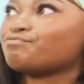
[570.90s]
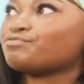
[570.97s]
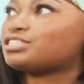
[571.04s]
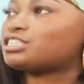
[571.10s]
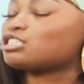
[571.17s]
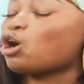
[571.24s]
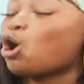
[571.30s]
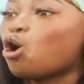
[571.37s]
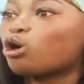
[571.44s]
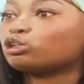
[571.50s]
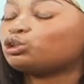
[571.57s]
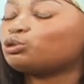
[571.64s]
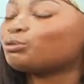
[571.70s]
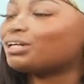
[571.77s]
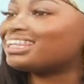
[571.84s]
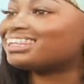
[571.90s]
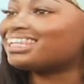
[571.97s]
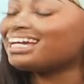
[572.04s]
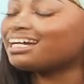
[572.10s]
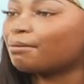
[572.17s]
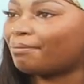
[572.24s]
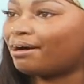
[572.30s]
songs you can
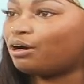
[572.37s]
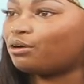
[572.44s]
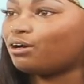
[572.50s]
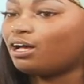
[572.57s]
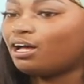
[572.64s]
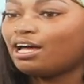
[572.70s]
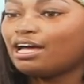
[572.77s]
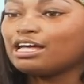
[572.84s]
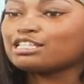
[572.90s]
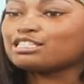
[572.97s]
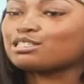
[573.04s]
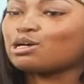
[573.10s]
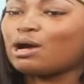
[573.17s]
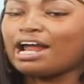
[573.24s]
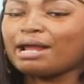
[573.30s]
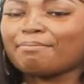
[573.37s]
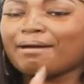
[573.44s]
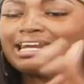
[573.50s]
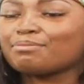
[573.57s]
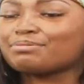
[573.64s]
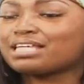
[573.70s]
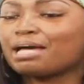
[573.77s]
think about. Yeah. So
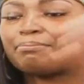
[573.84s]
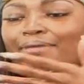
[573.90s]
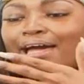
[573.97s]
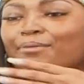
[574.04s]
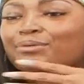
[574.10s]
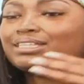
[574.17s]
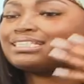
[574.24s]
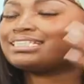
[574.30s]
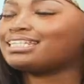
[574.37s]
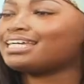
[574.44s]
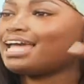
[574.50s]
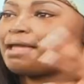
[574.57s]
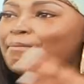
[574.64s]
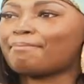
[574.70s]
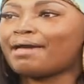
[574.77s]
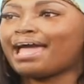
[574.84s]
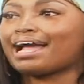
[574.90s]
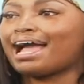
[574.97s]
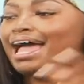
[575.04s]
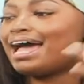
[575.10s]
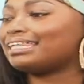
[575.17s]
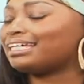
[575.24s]
everybody was coming back with this laid back.
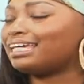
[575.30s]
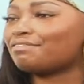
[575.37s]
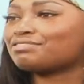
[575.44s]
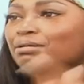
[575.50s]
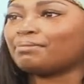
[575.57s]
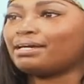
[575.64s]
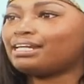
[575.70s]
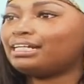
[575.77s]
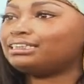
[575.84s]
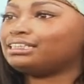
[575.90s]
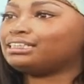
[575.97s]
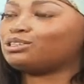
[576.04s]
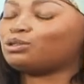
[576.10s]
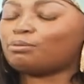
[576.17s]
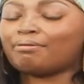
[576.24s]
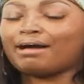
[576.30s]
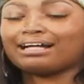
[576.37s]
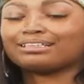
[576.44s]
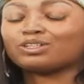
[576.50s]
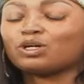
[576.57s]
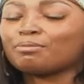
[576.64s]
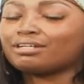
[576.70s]
I had to give some energy to it.
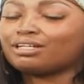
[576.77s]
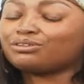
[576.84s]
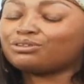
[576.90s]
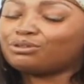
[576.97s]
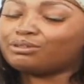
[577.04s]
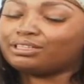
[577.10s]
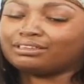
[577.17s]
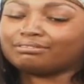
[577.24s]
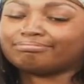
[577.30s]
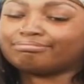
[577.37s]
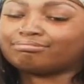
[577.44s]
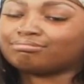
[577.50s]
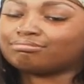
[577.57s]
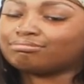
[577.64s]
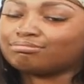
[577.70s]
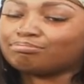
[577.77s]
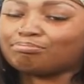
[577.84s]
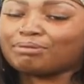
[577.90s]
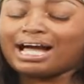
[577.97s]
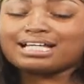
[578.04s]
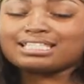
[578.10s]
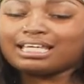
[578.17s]
Pac told me to do it. Yeah.
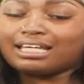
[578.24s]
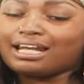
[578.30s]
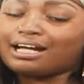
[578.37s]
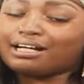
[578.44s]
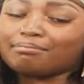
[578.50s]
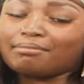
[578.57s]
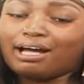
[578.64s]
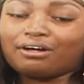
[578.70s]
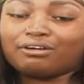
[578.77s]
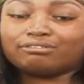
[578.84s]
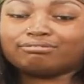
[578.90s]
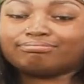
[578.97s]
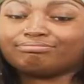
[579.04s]
Pac said knock him out.